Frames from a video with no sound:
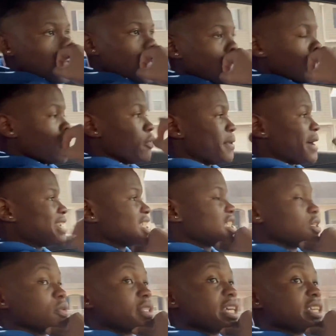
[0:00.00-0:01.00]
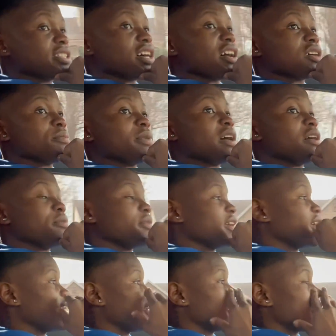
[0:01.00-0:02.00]
And we about to see what they talking about,
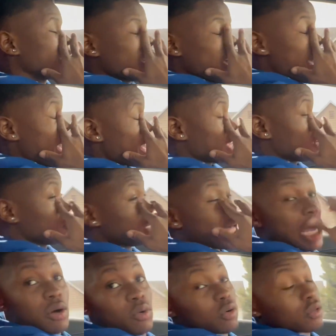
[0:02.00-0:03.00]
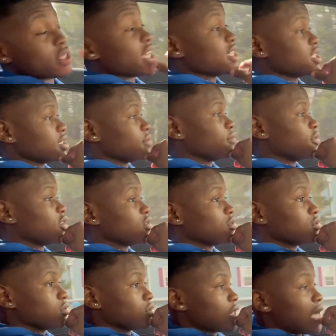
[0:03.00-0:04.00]
man ain't gonna lie, I want that shit, bro.
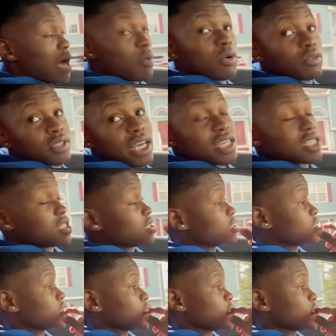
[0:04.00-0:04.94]
I want that shit.